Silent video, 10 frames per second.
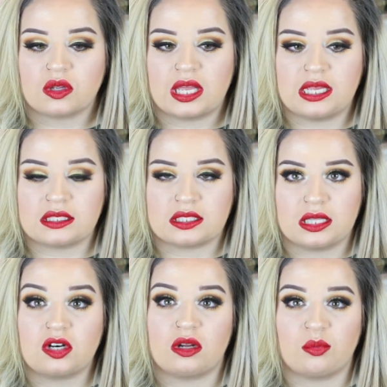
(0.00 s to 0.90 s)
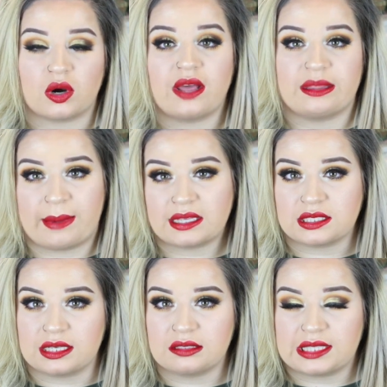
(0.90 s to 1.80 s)
it's a little more on the matte
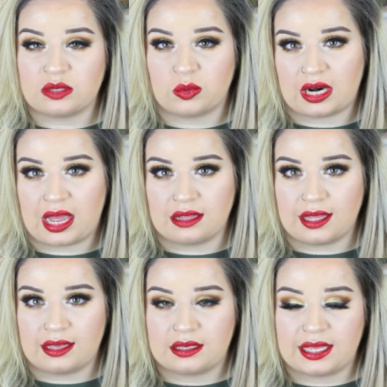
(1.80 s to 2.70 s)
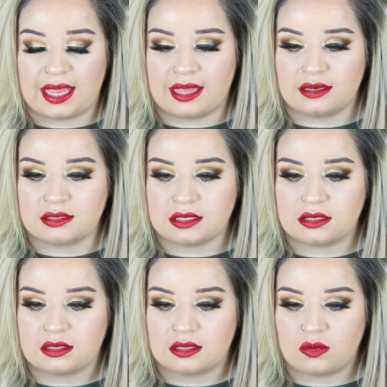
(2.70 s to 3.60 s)
side than what I like. And
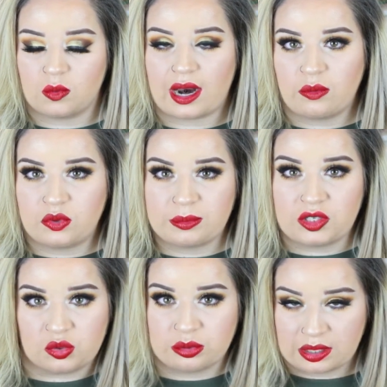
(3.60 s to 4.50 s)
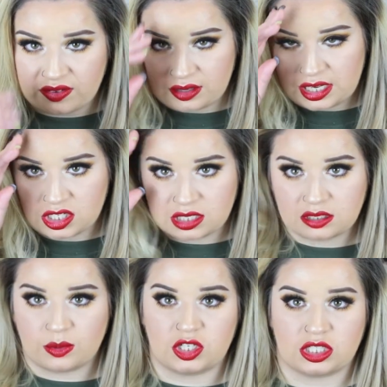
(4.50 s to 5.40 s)
what I would normally do with my
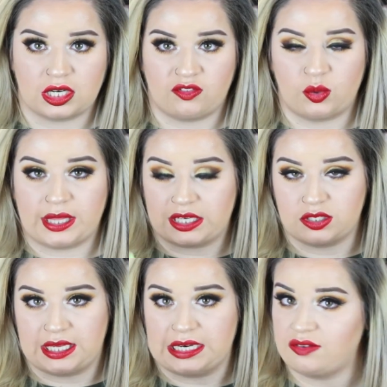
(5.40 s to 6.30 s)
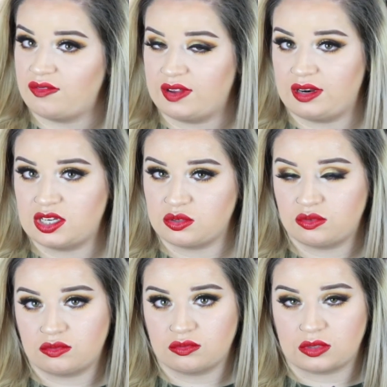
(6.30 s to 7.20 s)
foundations, which if you would like to see a different
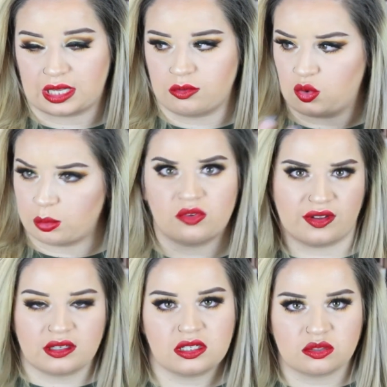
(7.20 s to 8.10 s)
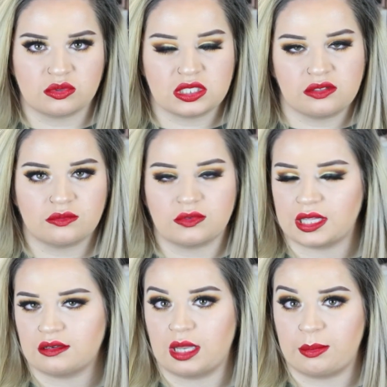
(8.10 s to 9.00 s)
foundation, like a normal foundation routine,
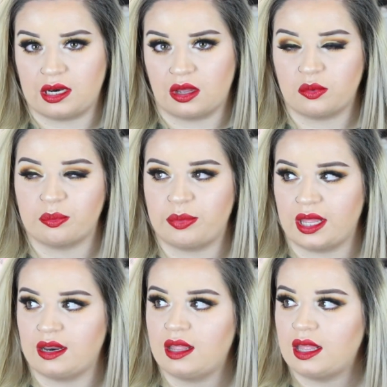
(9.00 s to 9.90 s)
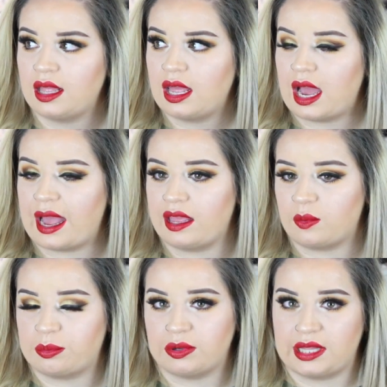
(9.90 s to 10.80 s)
then let me know. But I
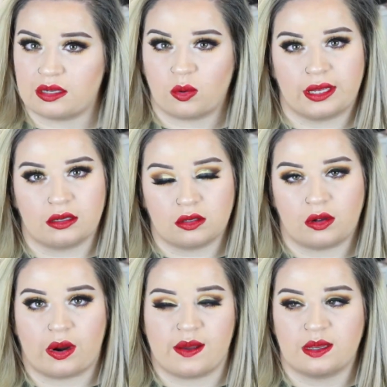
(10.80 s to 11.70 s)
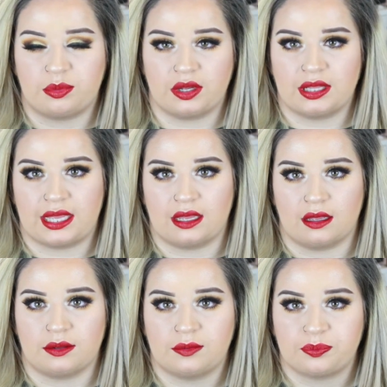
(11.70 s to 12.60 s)
would put like an oil, or I would put like
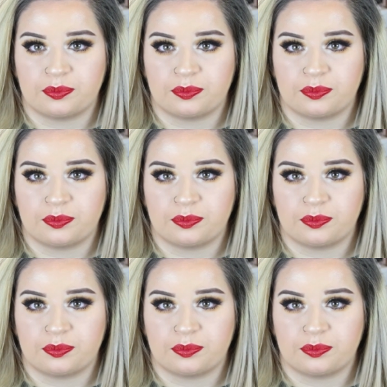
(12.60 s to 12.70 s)
a